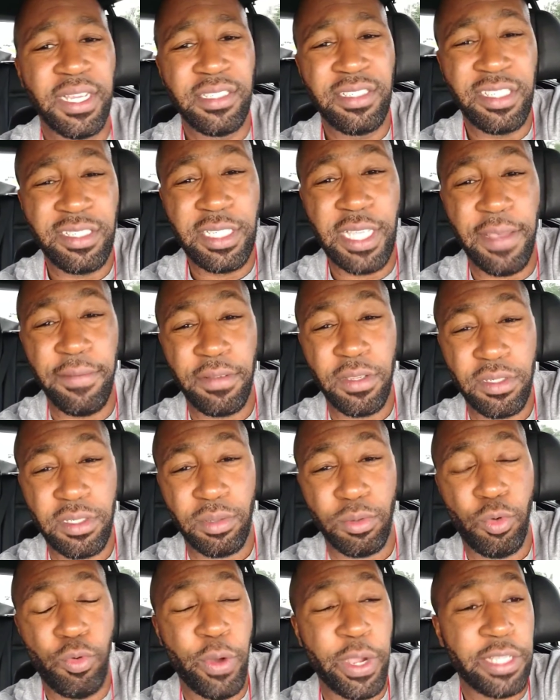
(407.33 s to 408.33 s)
just giving you
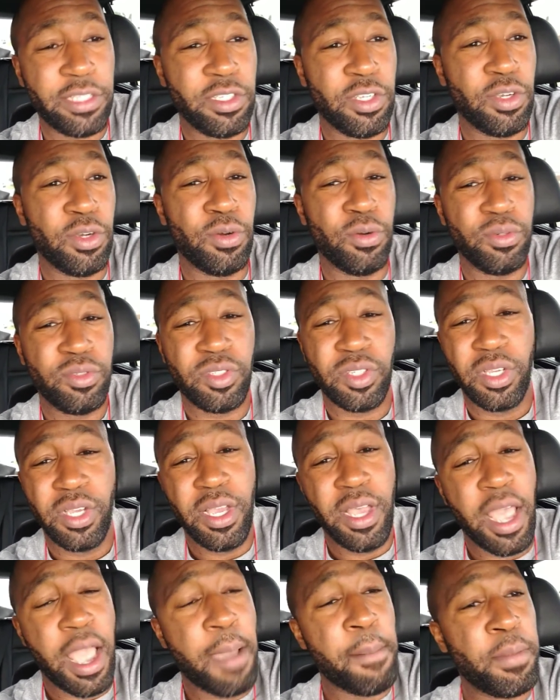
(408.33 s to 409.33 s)
some quick news.
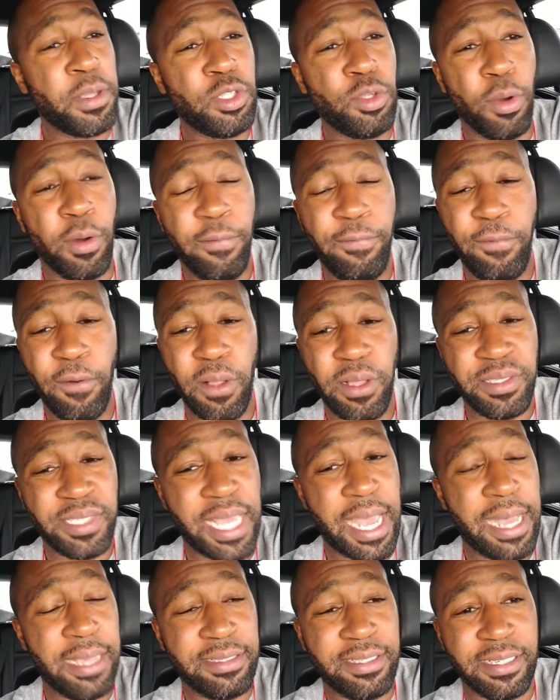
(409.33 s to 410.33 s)
I'm going to do a full
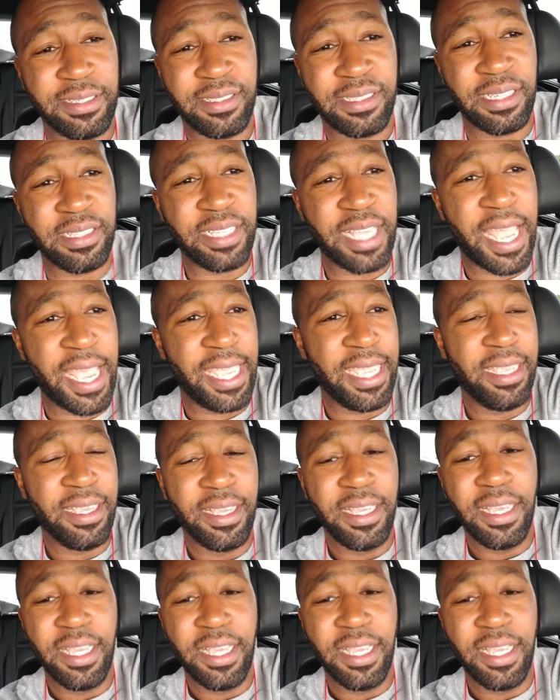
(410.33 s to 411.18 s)
analysis tonight.